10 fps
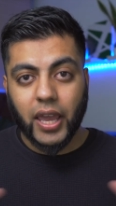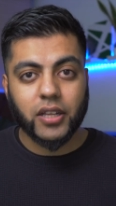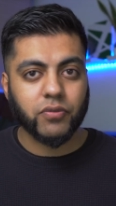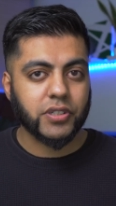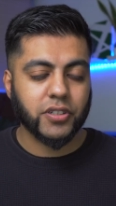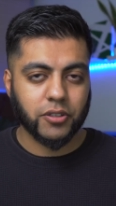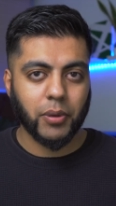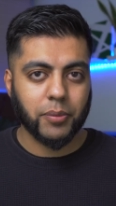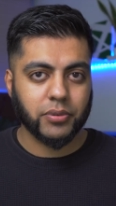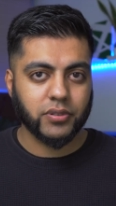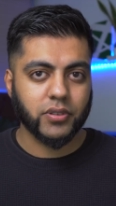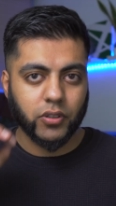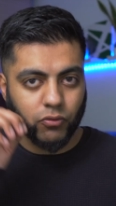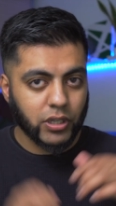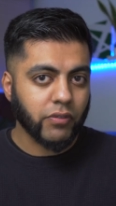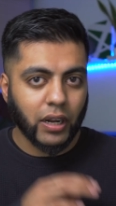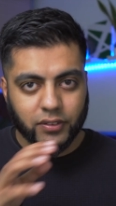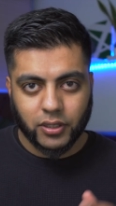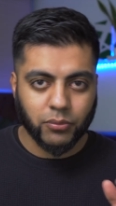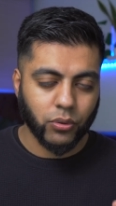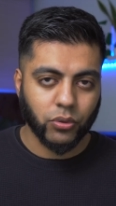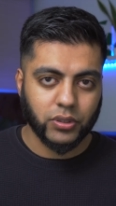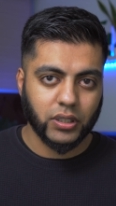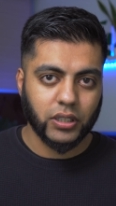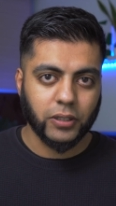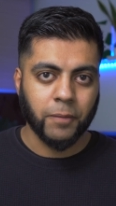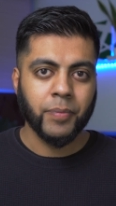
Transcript: eight research papers, re-ranks them accordingly,